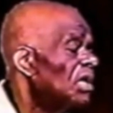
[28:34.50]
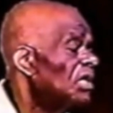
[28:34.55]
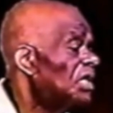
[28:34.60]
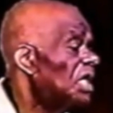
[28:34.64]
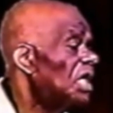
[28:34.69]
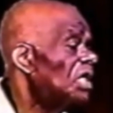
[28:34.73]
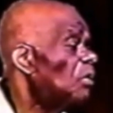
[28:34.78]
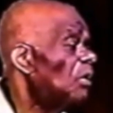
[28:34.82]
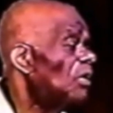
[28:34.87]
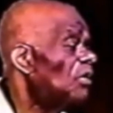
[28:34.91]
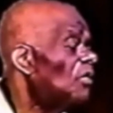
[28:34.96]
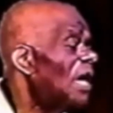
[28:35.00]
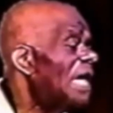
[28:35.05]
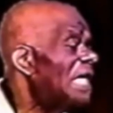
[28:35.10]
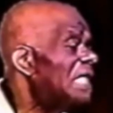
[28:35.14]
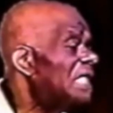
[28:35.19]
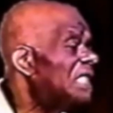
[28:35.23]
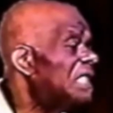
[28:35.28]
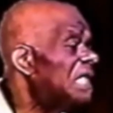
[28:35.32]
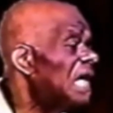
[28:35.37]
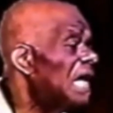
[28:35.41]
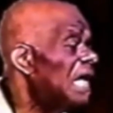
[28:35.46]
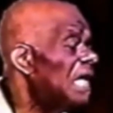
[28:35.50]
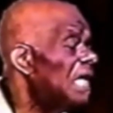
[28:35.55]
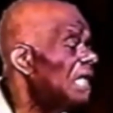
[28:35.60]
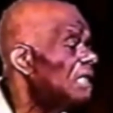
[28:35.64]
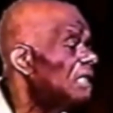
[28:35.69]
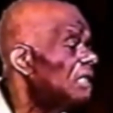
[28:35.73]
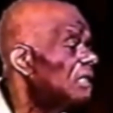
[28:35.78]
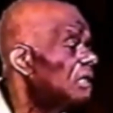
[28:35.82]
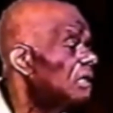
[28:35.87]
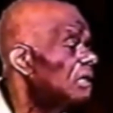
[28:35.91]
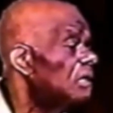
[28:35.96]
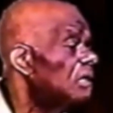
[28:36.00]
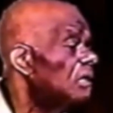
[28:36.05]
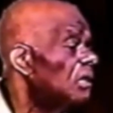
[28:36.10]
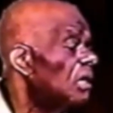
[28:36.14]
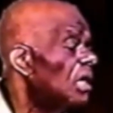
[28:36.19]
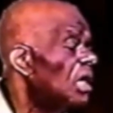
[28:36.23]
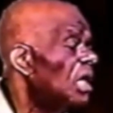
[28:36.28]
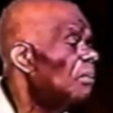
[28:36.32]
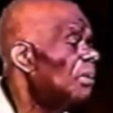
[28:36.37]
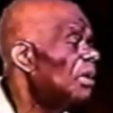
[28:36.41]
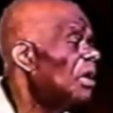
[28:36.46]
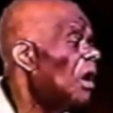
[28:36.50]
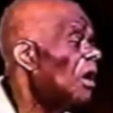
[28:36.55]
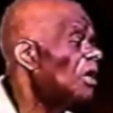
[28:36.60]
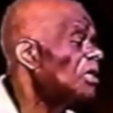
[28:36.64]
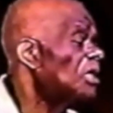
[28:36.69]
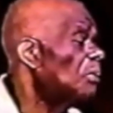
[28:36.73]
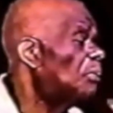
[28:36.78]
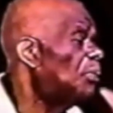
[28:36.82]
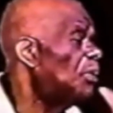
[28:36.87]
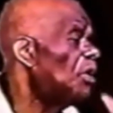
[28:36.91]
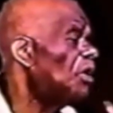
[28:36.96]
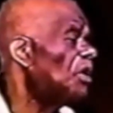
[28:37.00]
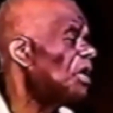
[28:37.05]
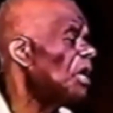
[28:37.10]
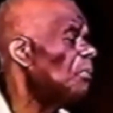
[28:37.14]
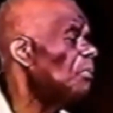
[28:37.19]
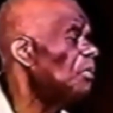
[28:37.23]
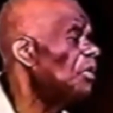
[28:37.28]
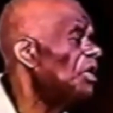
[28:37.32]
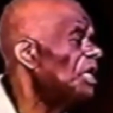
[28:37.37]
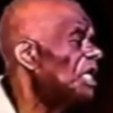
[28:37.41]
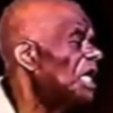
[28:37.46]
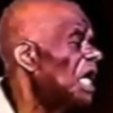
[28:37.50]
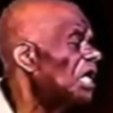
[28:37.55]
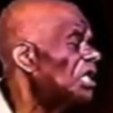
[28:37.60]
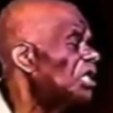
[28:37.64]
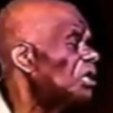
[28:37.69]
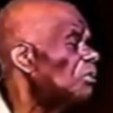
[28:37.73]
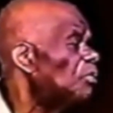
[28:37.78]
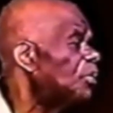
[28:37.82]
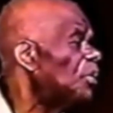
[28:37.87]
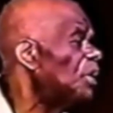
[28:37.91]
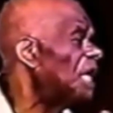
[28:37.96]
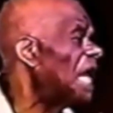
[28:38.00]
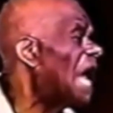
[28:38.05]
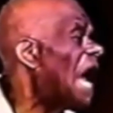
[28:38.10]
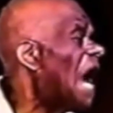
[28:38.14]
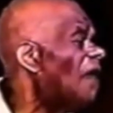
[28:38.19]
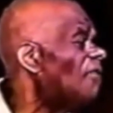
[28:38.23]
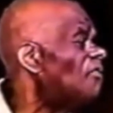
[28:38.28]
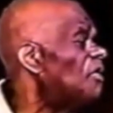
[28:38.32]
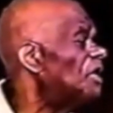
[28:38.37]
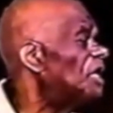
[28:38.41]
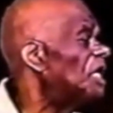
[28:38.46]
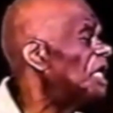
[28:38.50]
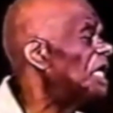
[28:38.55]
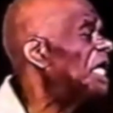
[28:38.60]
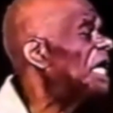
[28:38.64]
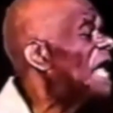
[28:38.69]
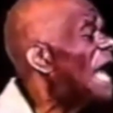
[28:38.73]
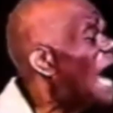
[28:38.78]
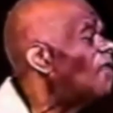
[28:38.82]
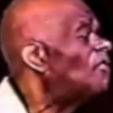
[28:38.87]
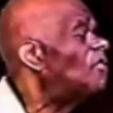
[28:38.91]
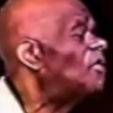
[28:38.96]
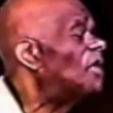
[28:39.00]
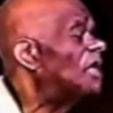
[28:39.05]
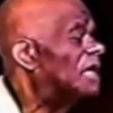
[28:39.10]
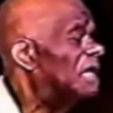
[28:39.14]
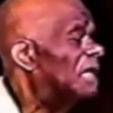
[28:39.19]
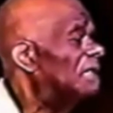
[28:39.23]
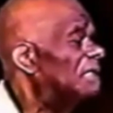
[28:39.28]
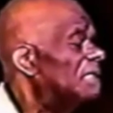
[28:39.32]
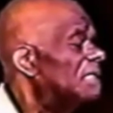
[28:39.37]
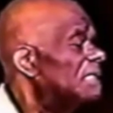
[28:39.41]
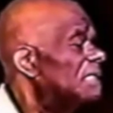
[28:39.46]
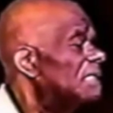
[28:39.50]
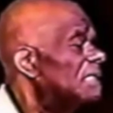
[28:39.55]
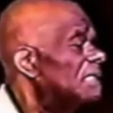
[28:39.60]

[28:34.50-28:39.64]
These were great states. And because of poor communication between African and African,